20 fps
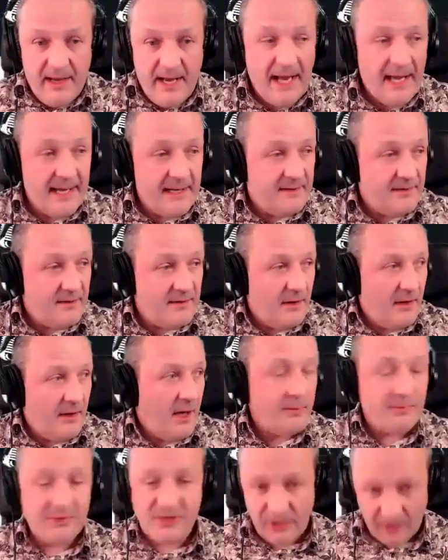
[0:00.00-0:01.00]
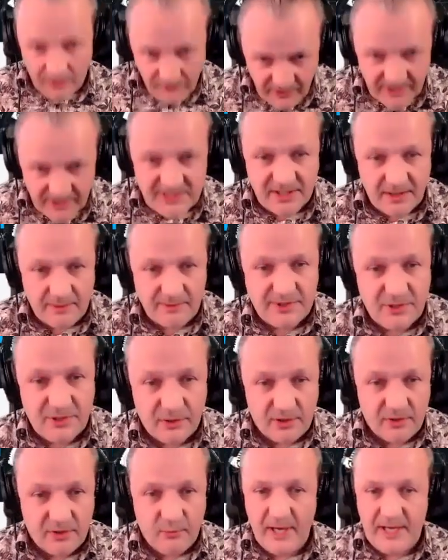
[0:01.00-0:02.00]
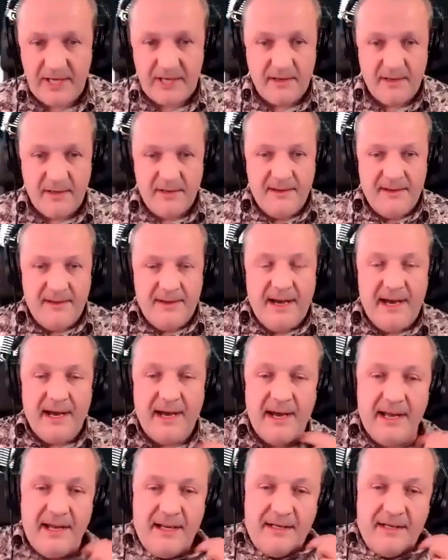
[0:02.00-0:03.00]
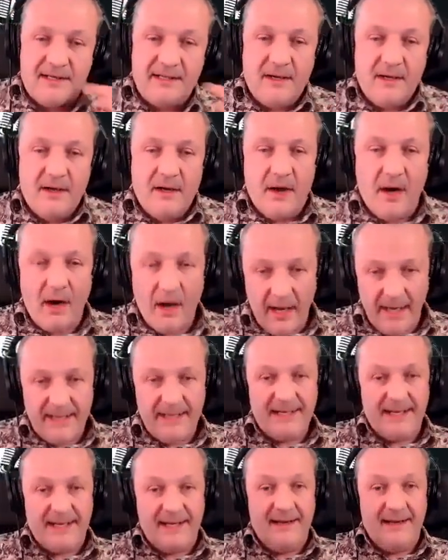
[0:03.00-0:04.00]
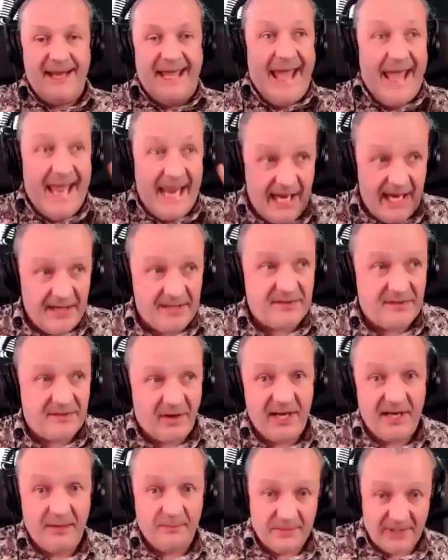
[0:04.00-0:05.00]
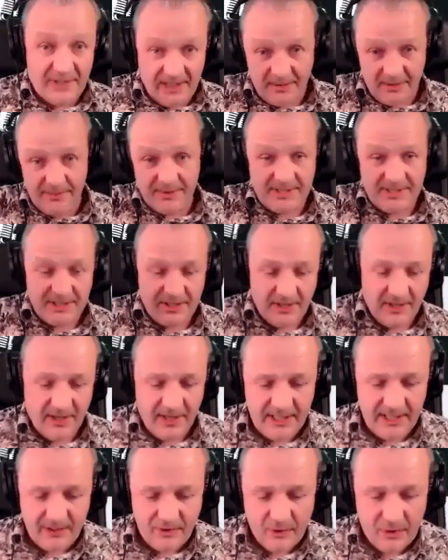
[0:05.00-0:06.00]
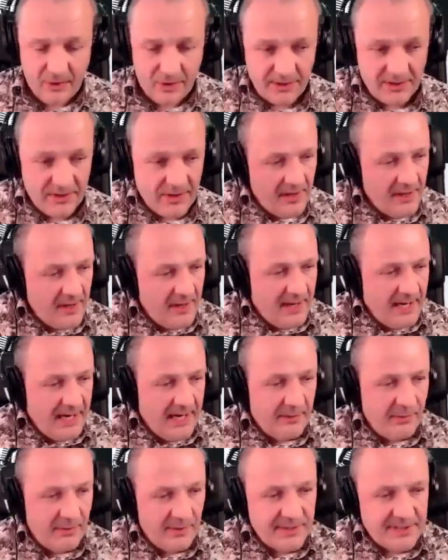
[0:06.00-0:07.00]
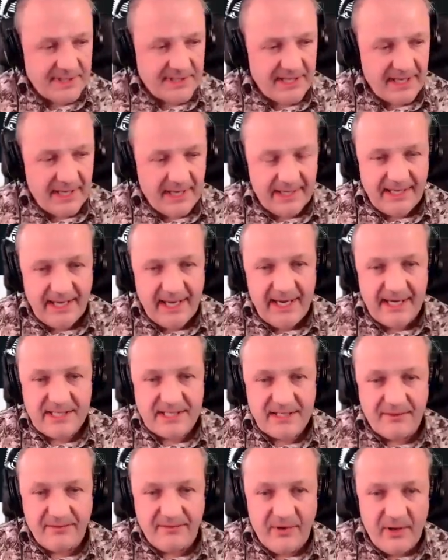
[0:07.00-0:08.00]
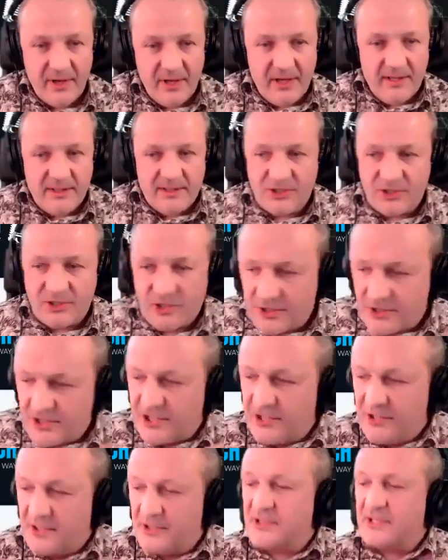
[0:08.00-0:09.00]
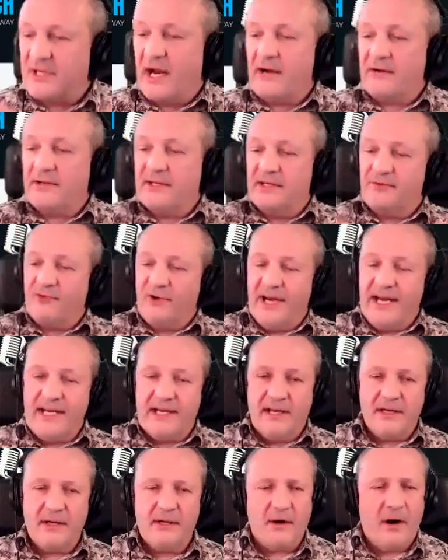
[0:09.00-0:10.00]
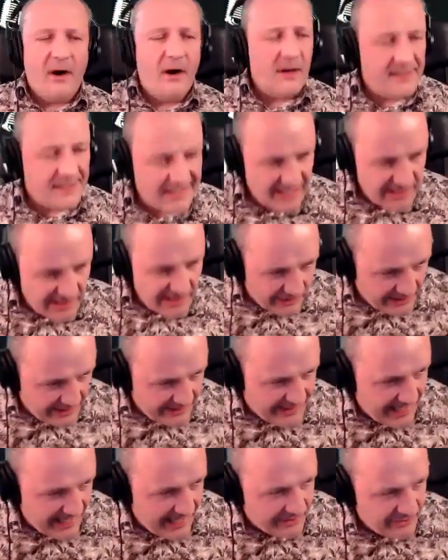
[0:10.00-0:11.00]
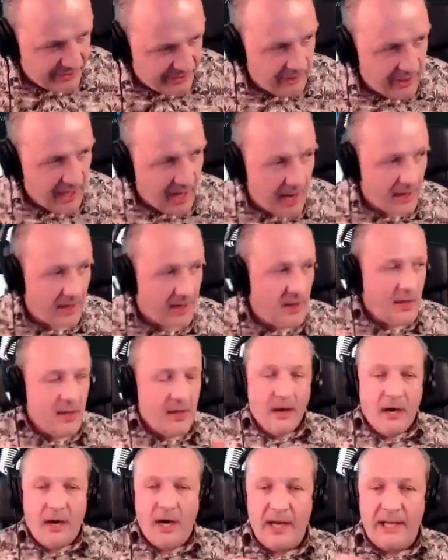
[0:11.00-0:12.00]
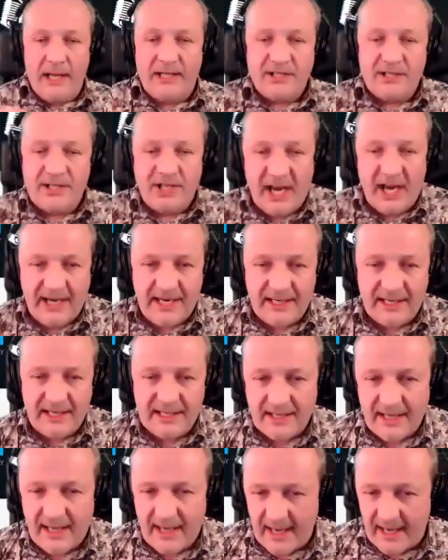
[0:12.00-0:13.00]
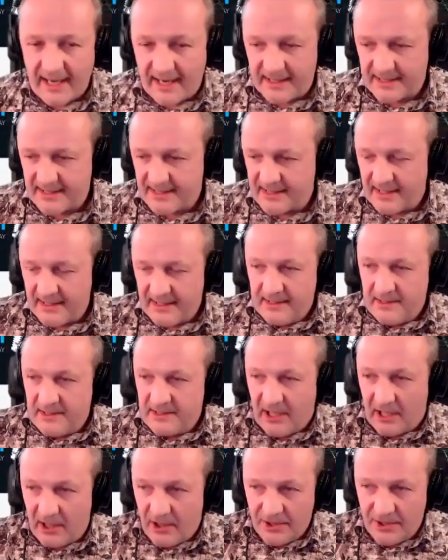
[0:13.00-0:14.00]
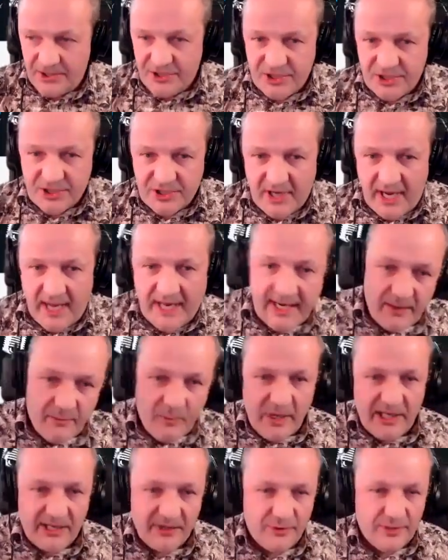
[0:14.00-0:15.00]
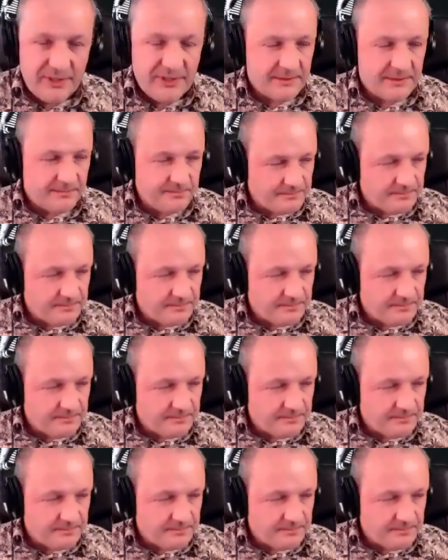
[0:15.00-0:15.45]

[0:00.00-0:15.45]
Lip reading: And I was convinced I was going to win. And on the 8th time that I was in the High Court, it was a case of the judge started reading and he go, oh, this is going to take too long. I'll check it at the lunch and then we'll do it.